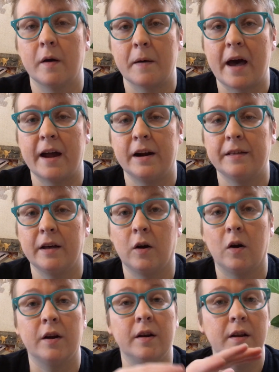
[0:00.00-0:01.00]
Added that
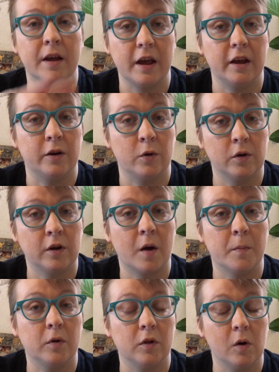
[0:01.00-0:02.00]
on, ignored a
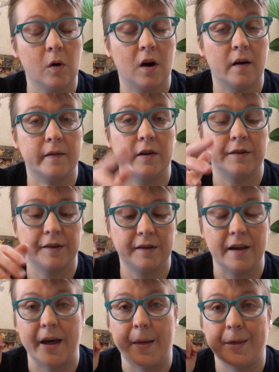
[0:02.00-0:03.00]
couple low offers,
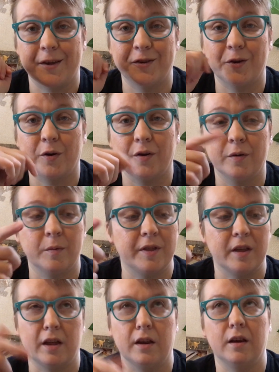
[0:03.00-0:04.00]
and they sold
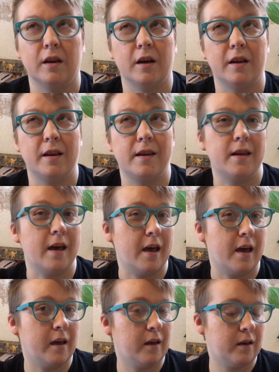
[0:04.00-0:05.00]
within a
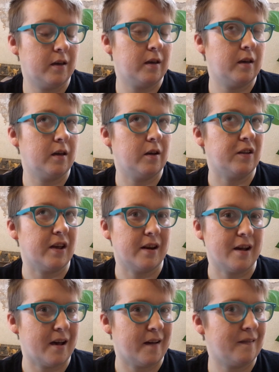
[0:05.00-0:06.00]
day and a
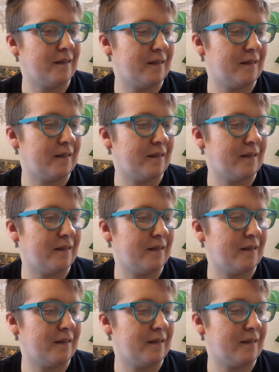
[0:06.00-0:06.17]
half.